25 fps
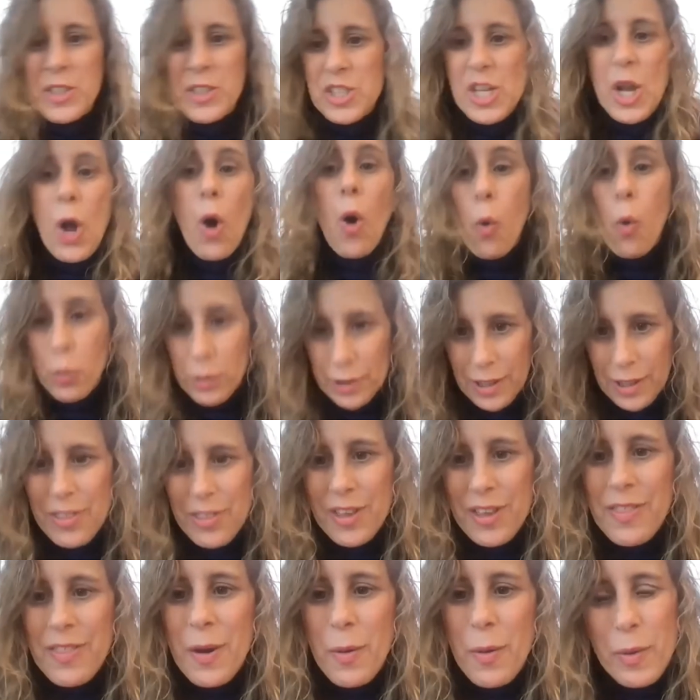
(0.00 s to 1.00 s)
it's the only
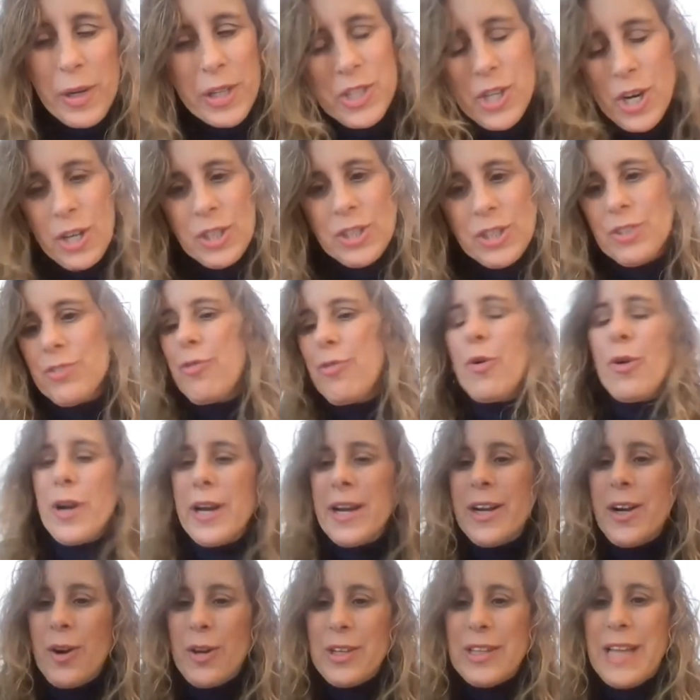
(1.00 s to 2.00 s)
thing that we charge for
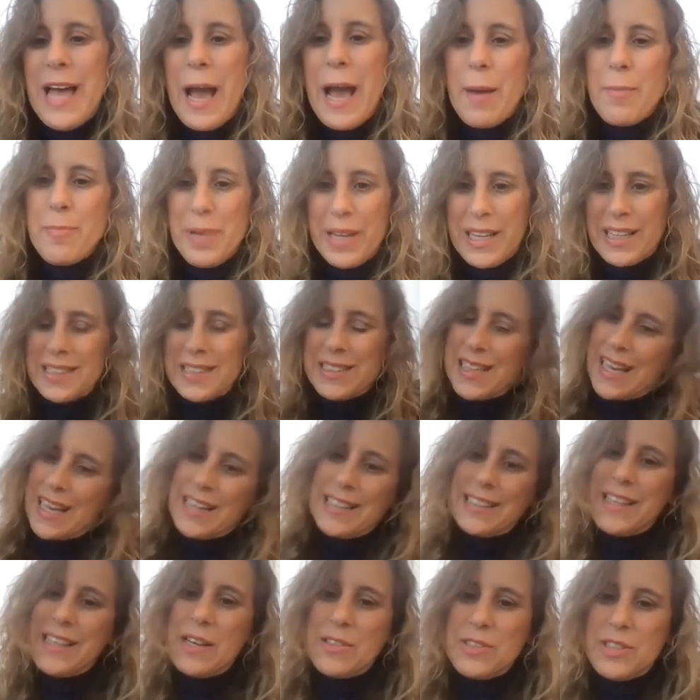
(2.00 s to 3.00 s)
in our lab because
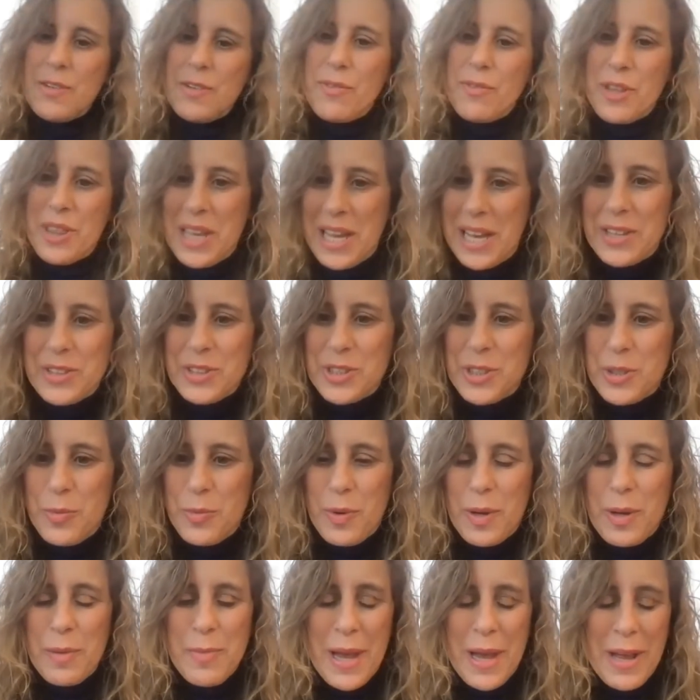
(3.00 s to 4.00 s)
that allows everything else to
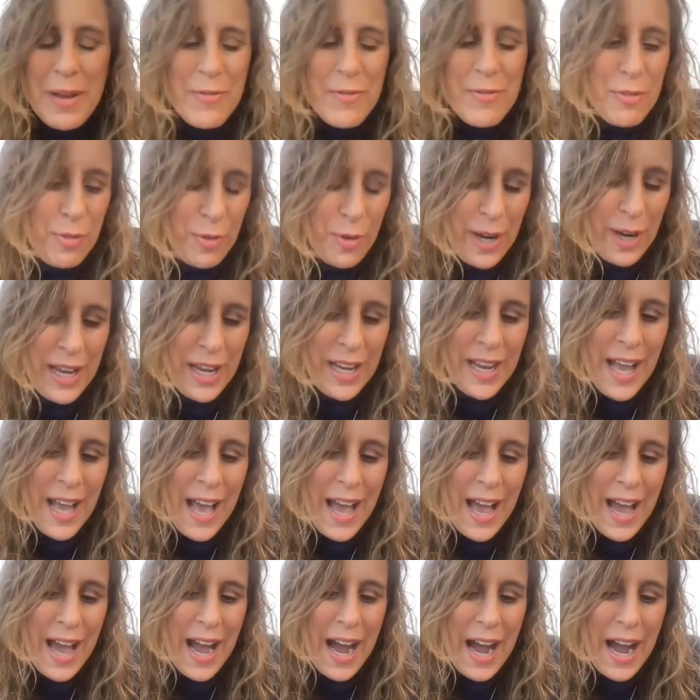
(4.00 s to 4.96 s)
remain free.